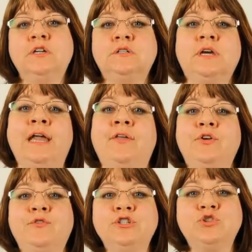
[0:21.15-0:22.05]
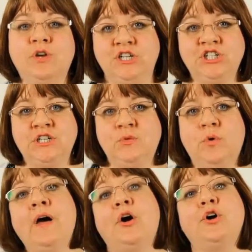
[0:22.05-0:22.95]
to get out their frustration
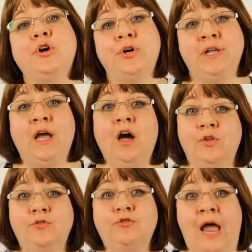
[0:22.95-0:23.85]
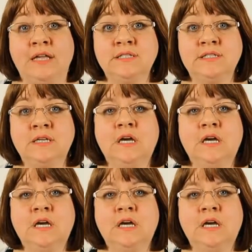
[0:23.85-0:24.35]
without hurting other friends.